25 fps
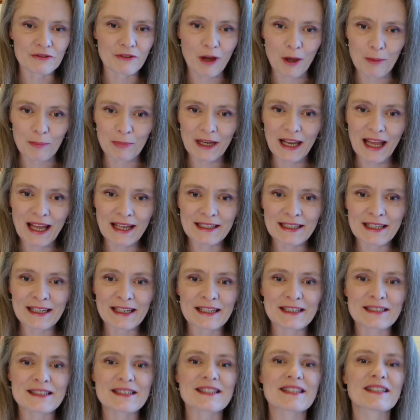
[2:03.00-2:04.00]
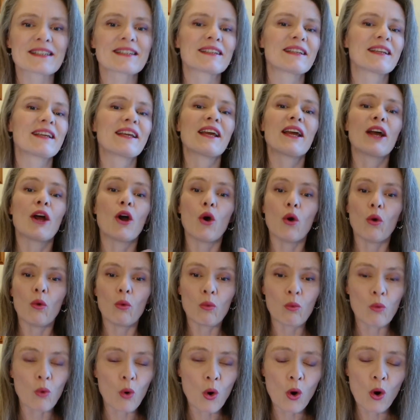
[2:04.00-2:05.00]
our planet,
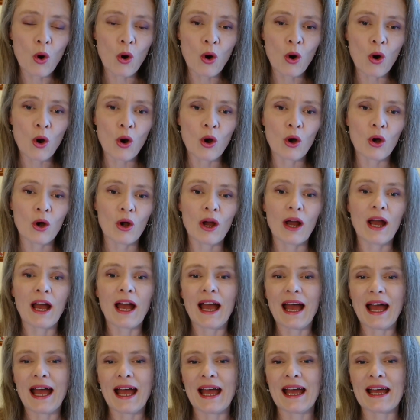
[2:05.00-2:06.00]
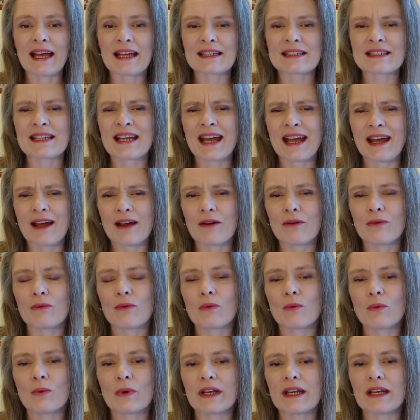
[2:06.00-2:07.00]
war, and how
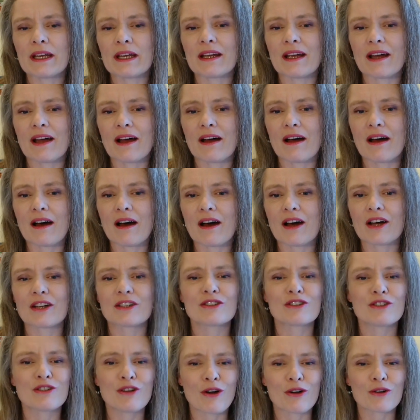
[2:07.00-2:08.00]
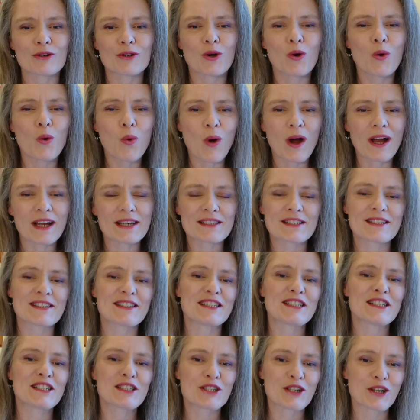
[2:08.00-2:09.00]
we are not quite as
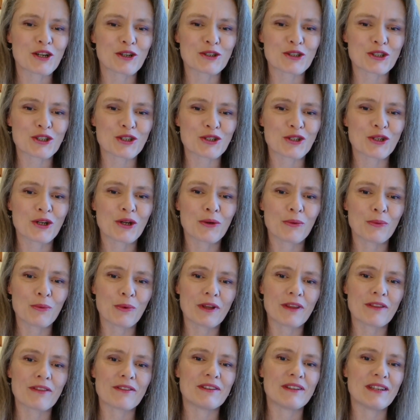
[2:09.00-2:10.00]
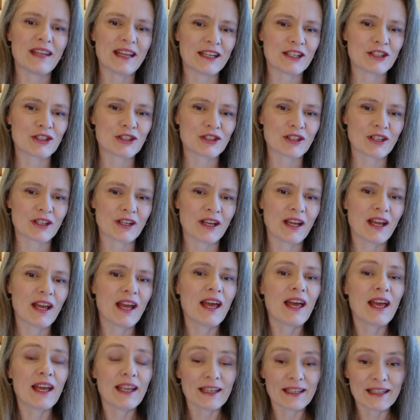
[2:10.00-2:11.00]
in touch with nature
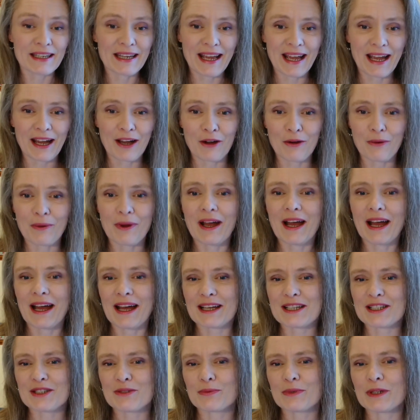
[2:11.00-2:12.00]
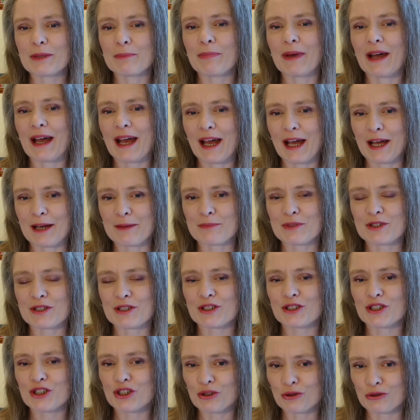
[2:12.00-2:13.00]
now as we perhaps
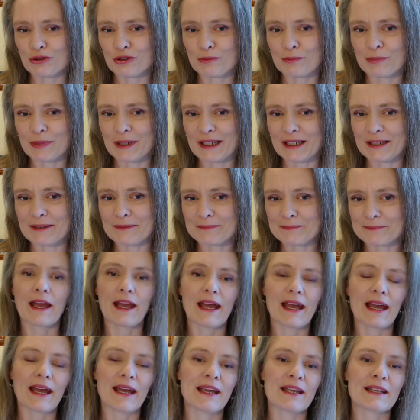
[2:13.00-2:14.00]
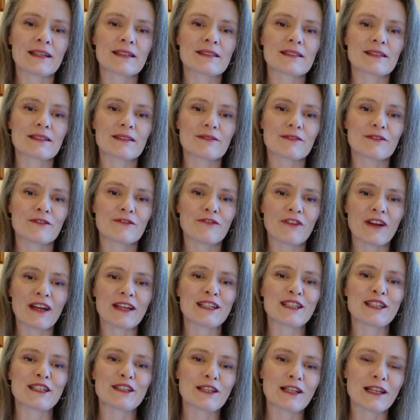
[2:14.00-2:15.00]
should be. And
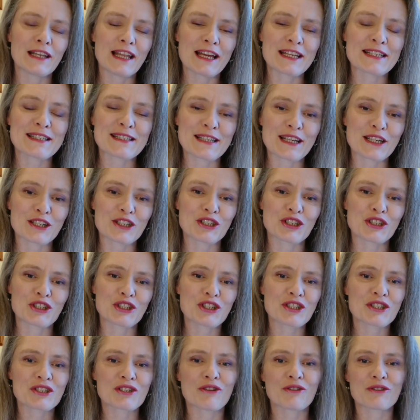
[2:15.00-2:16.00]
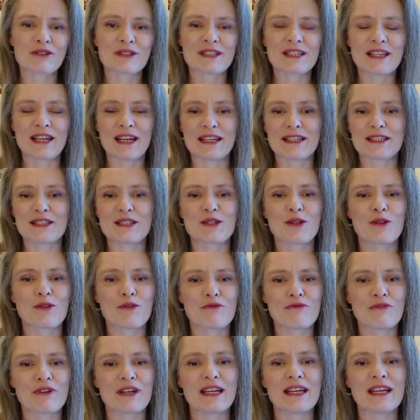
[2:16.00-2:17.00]
finally, the last section just contains
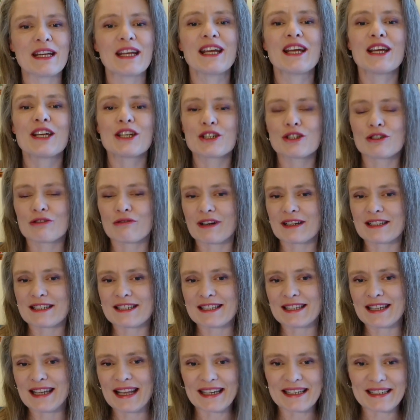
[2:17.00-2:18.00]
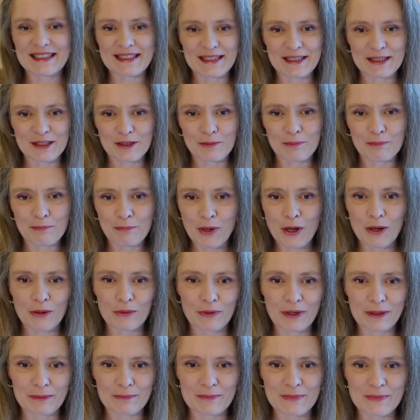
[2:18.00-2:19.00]
three translated
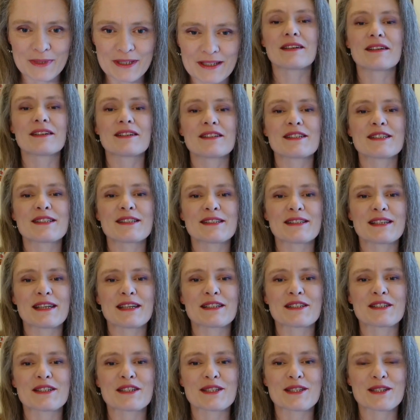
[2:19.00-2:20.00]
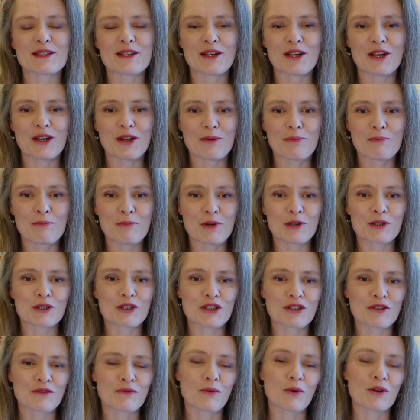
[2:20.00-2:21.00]
poems. Since
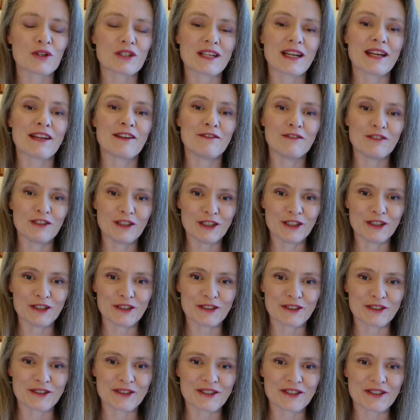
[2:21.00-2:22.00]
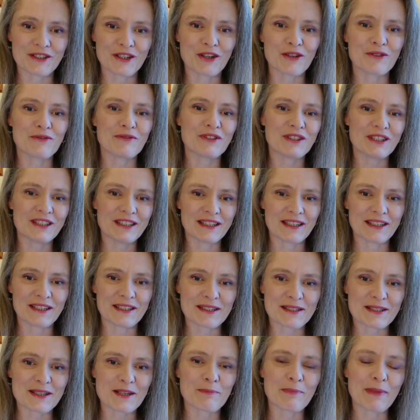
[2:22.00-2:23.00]
much of what I have learned over the
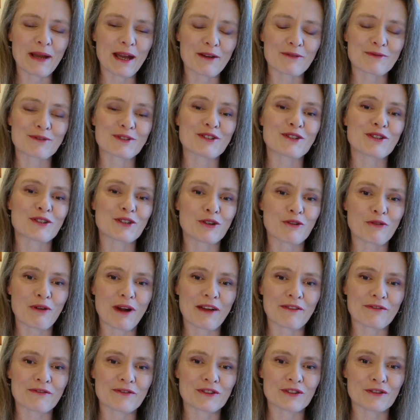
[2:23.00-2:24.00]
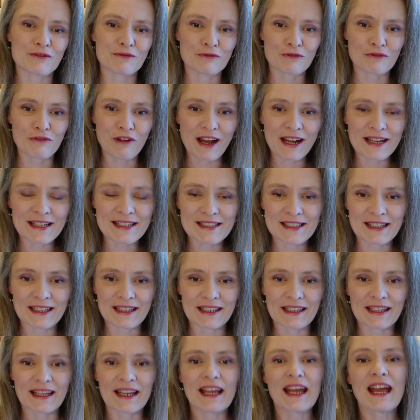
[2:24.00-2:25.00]
years about the craft of
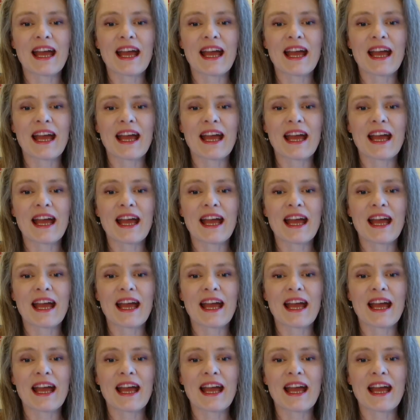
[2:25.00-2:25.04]
writing